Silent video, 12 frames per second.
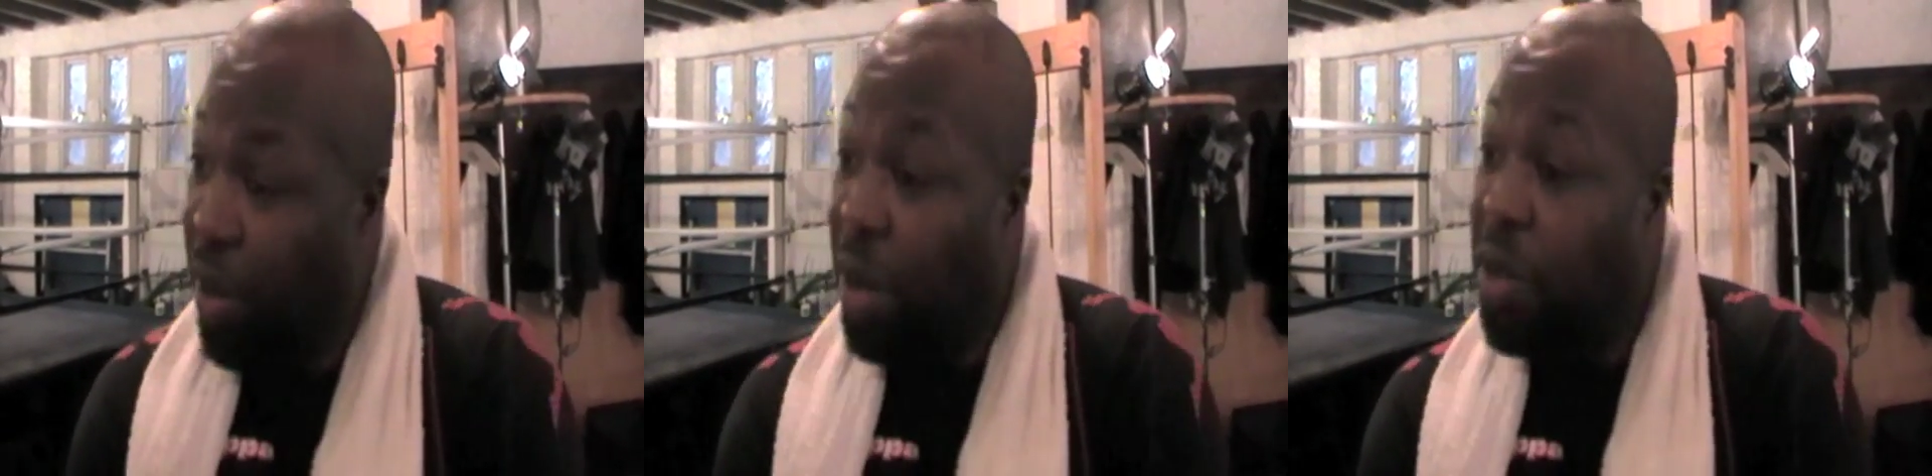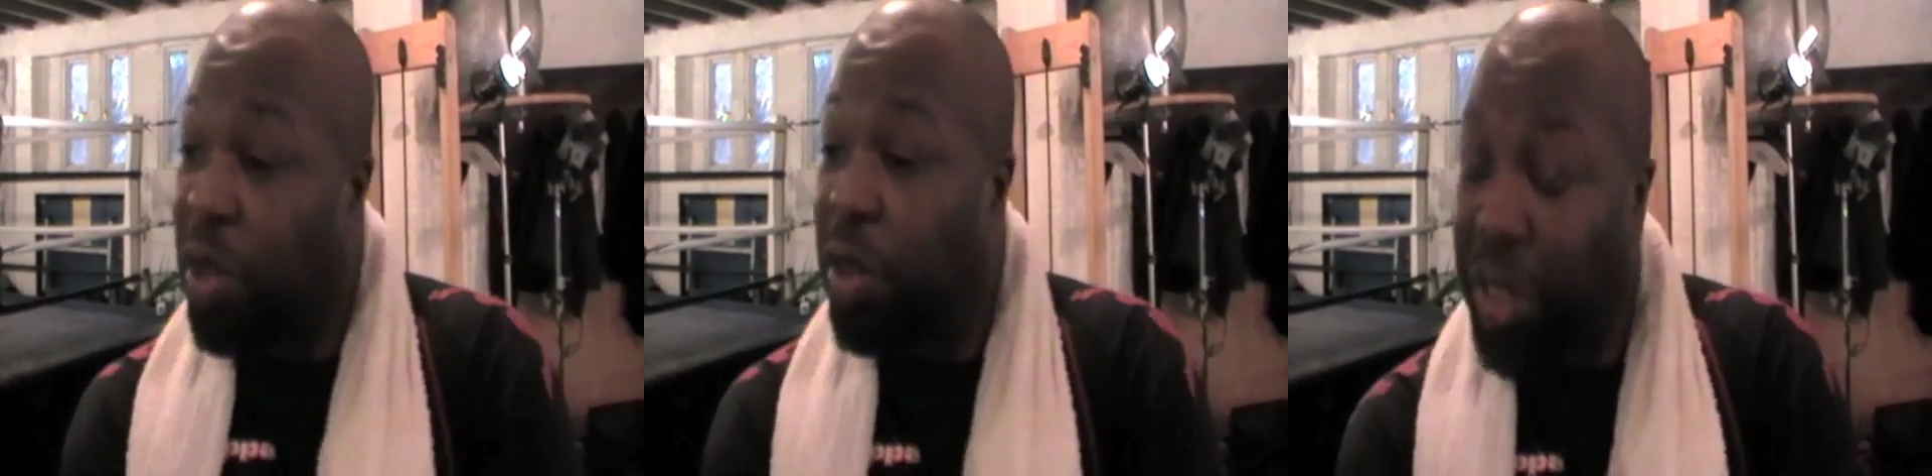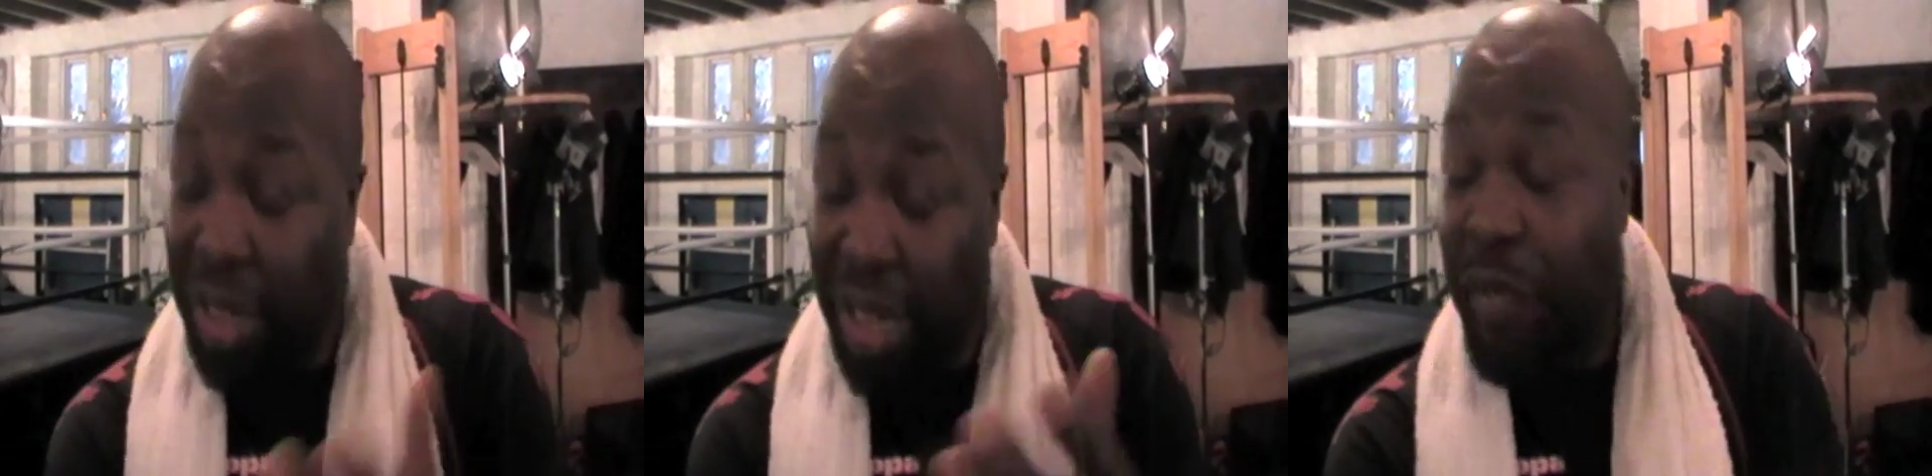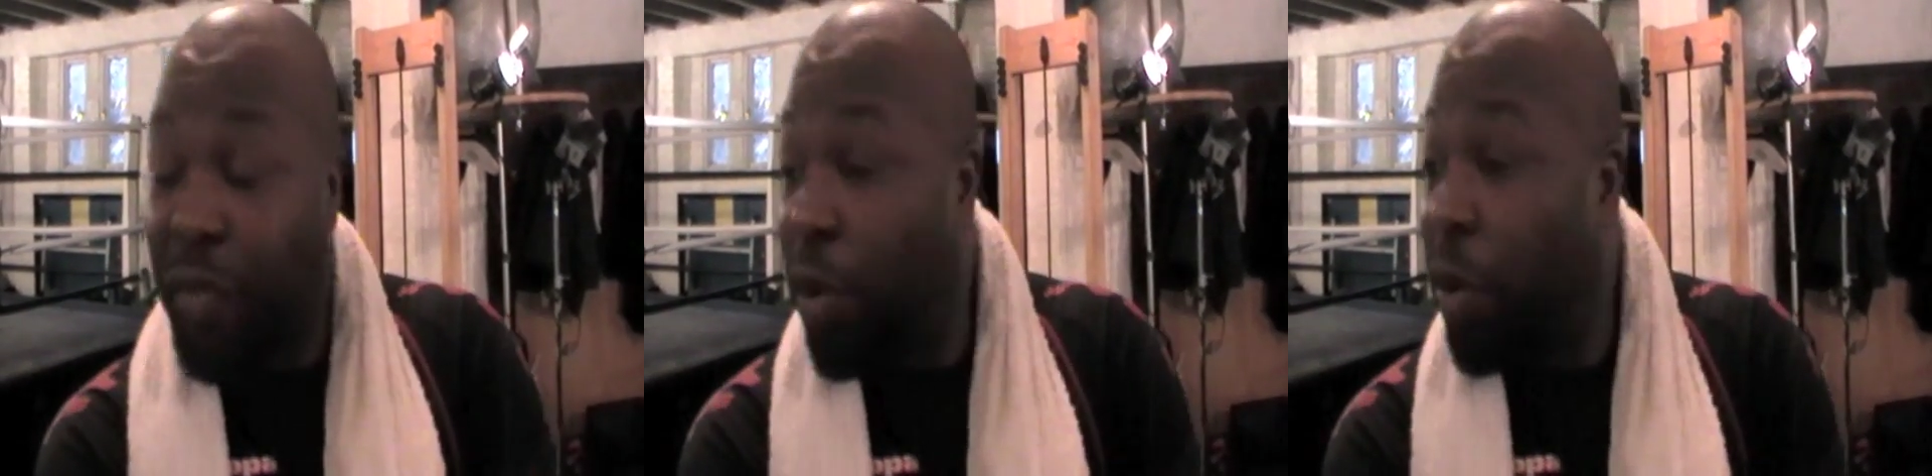Also,
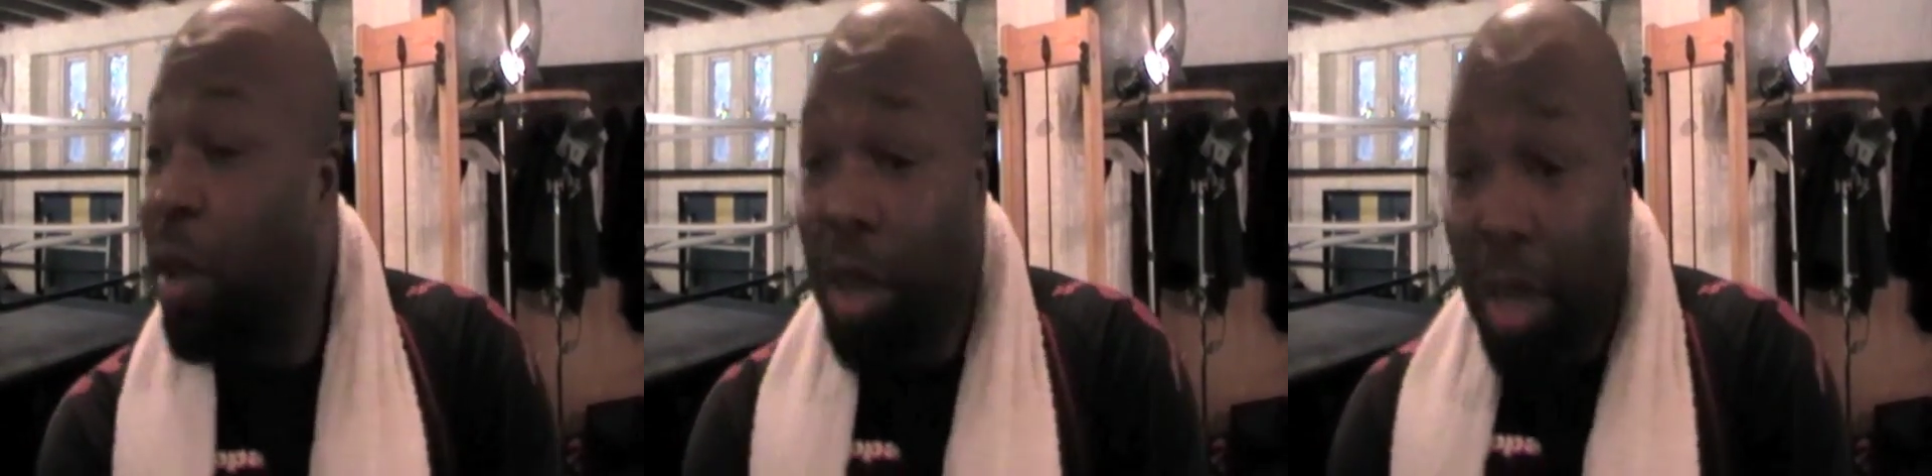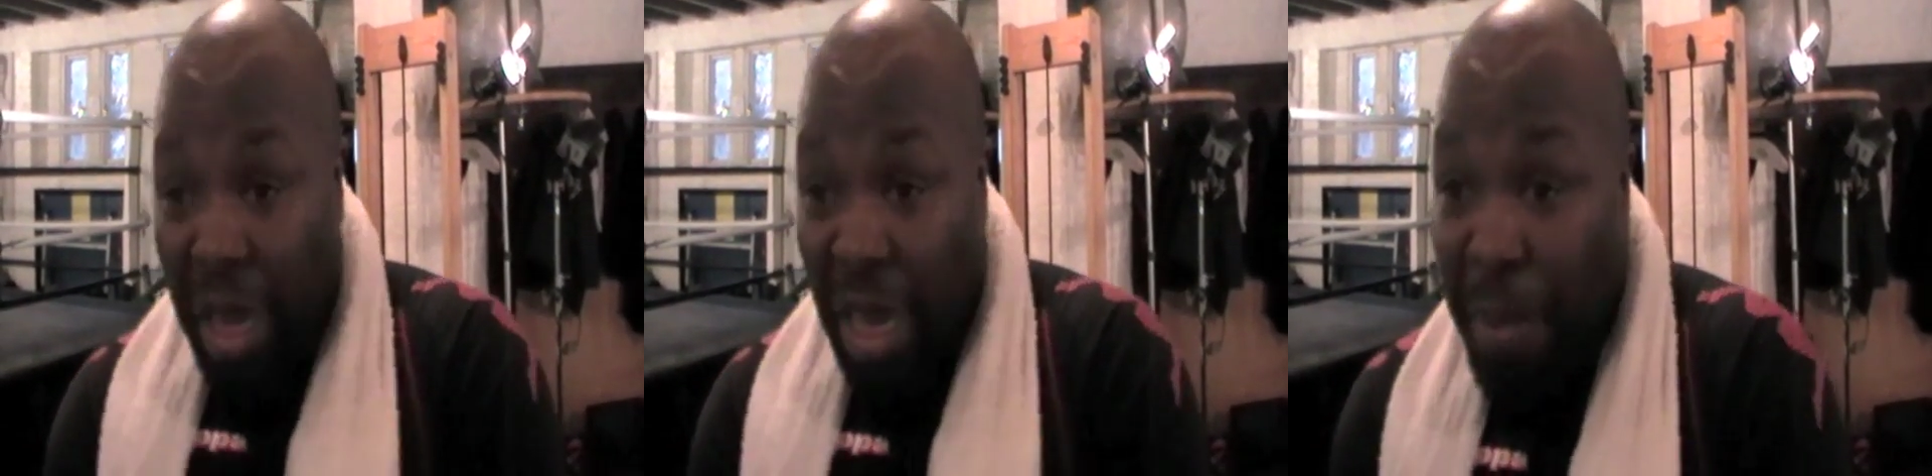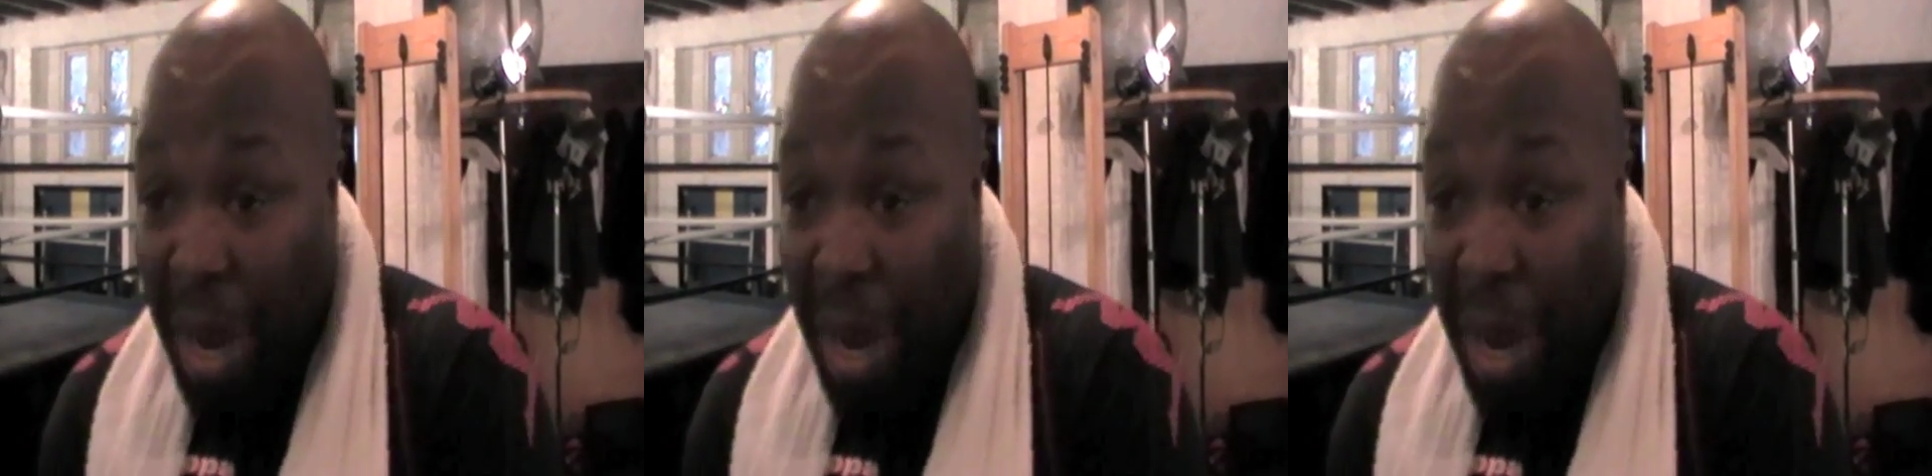therefore, it